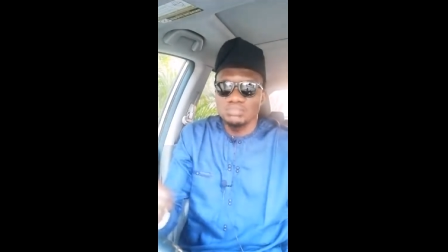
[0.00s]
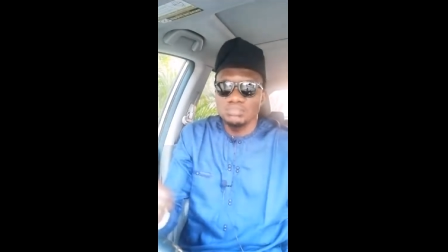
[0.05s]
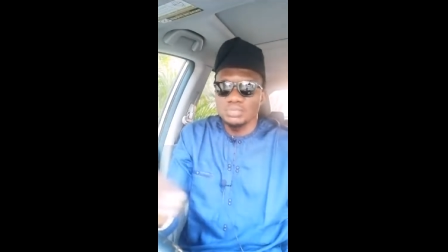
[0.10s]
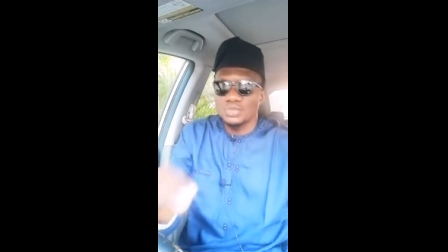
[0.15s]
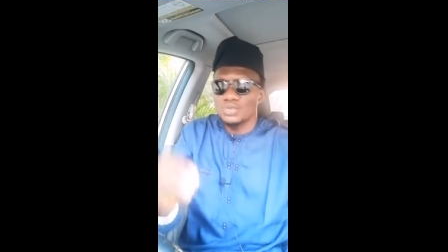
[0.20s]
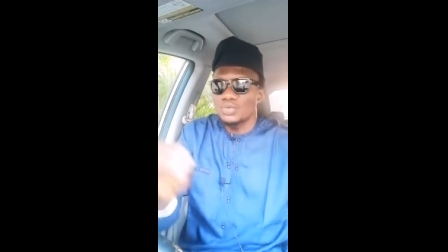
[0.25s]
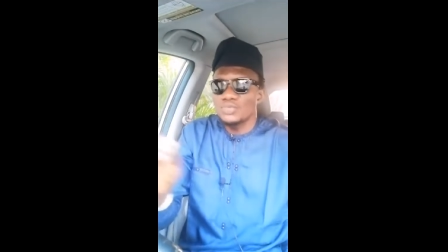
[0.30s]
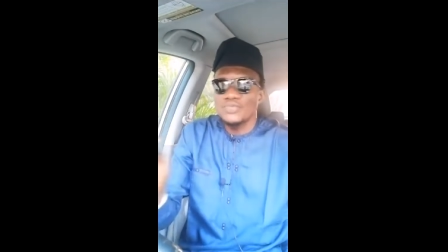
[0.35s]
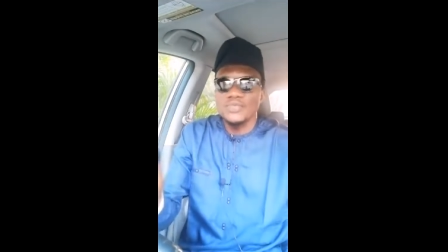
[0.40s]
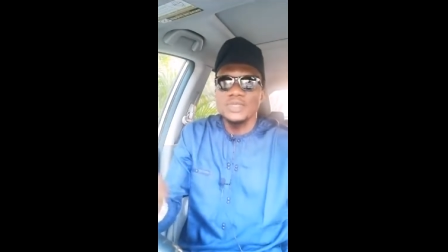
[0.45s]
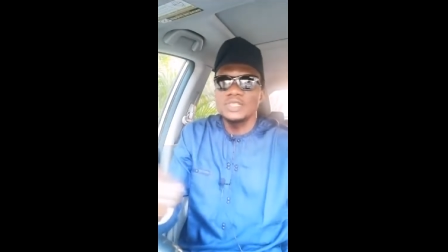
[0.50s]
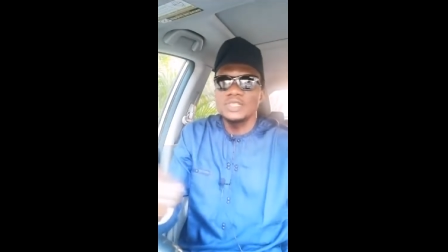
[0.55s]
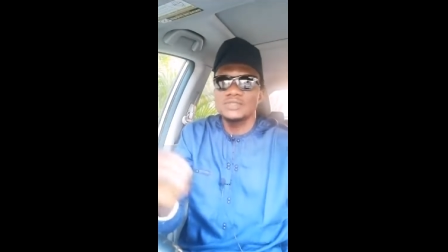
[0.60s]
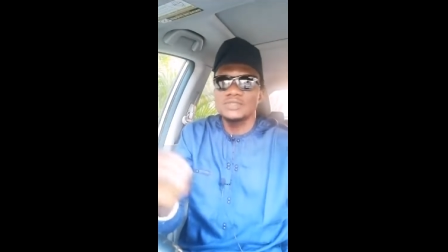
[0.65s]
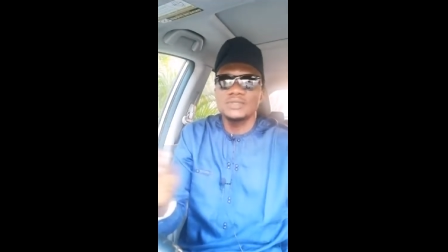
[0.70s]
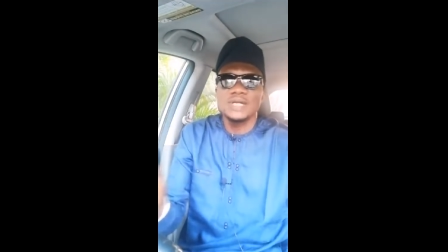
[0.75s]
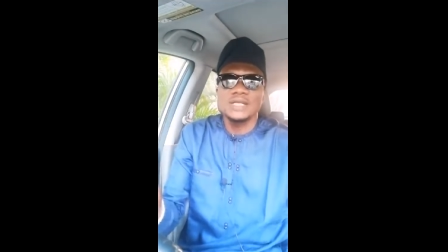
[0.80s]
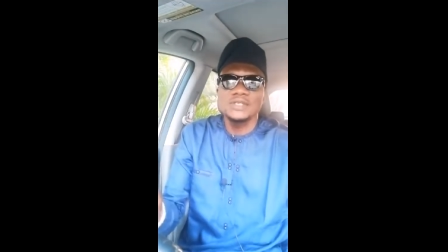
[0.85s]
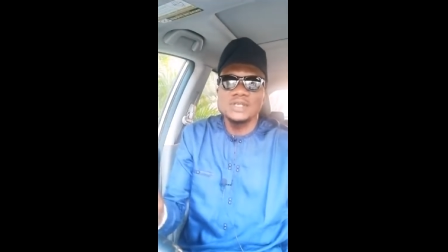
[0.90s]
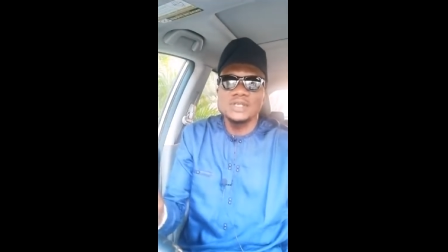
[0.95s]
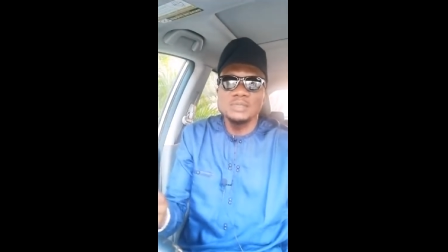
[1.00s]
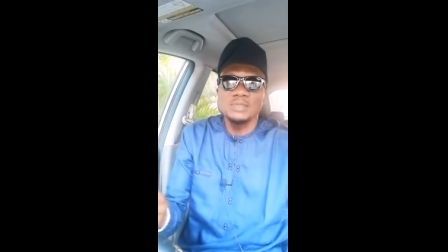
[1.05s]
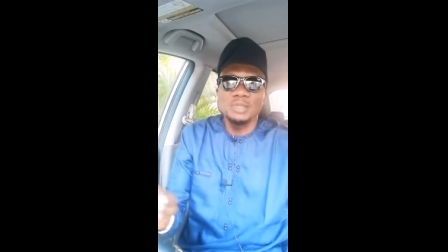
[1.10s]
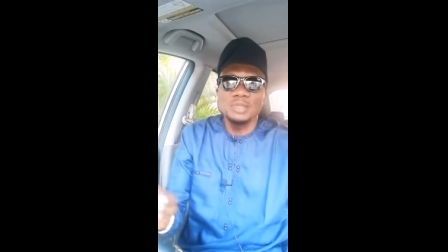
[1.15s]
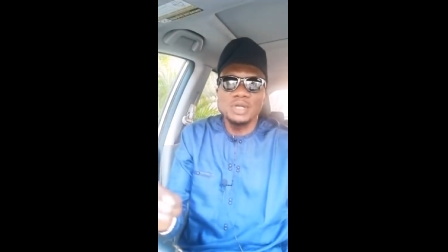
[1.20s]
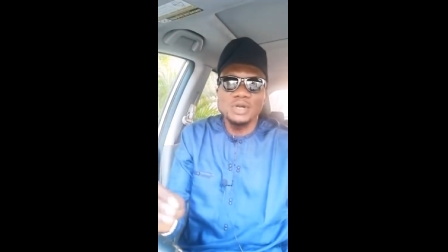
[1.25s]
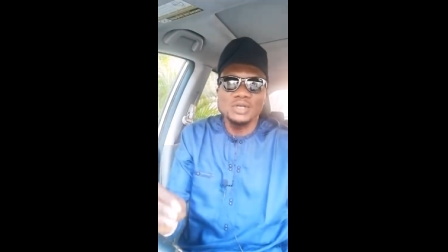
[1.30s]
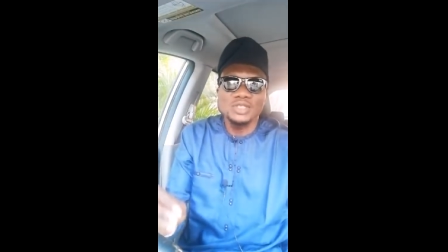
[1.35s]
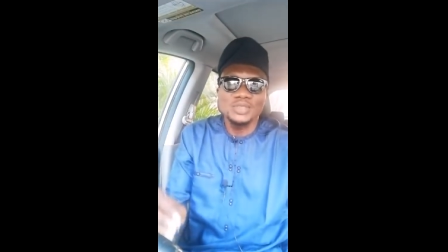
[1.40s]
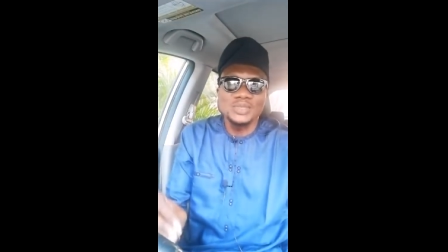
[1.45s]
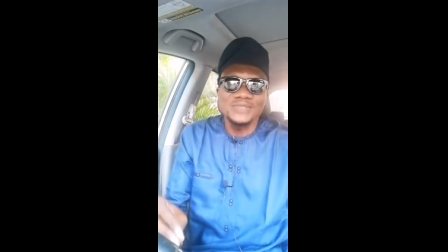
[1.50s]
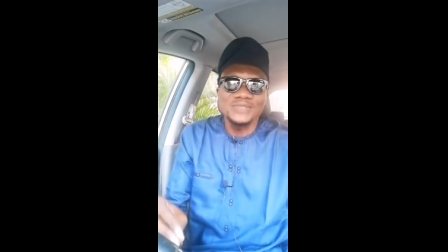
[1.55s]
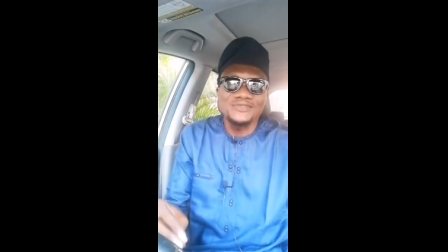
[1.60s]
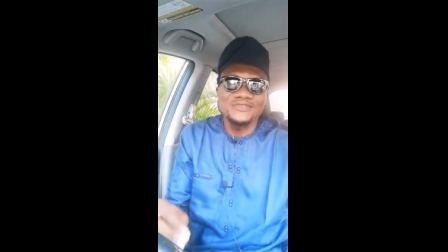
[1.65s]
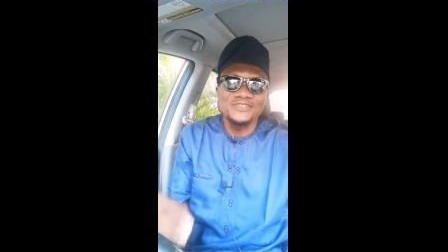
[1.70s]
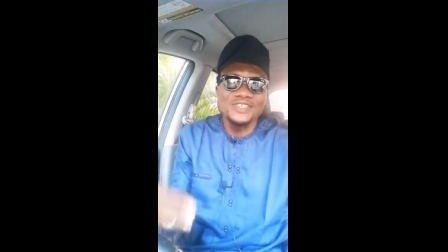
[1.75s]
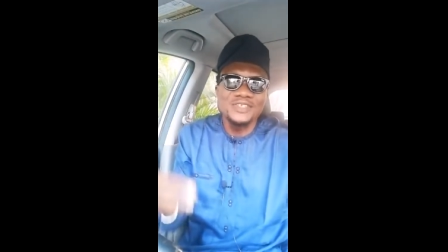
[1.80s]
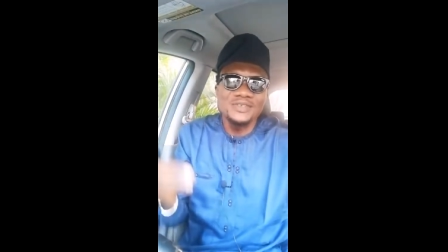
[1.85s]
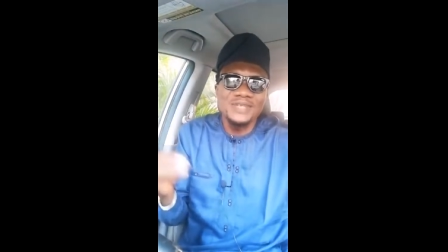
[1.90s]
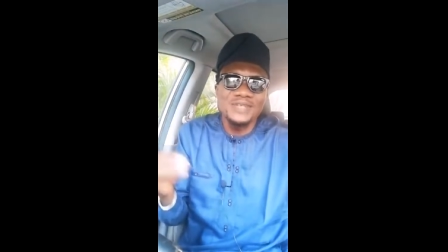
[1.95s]
do things randomly because we
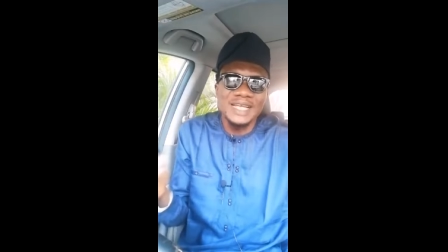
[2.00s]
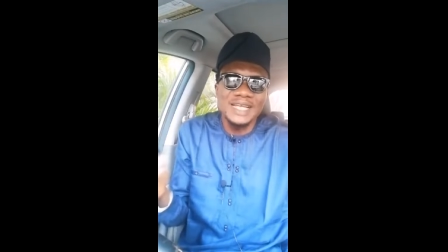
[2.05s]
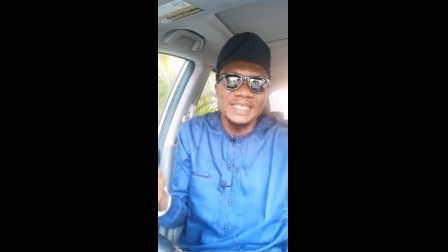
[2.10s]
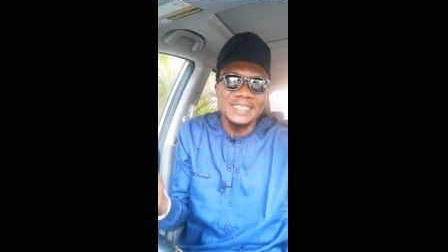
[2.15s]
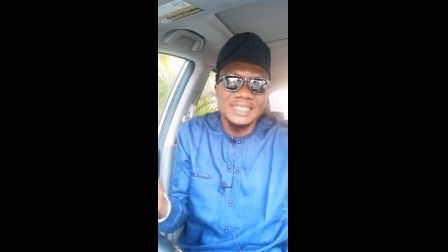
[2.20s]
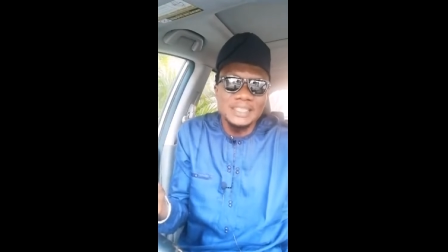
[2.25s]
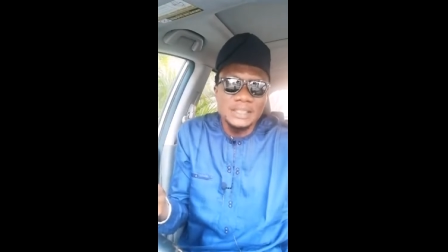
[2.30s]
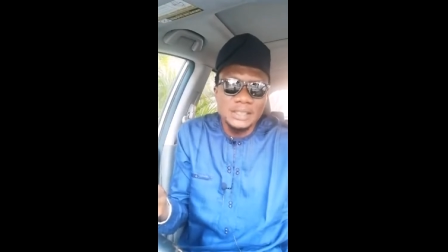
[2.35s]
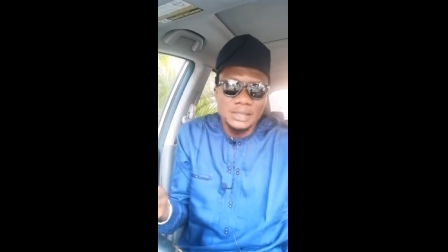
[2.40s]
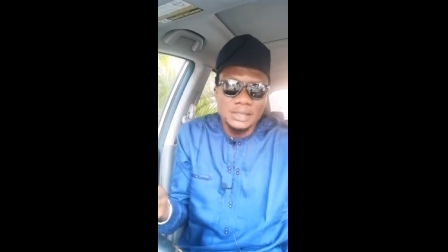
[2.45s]
feel like it.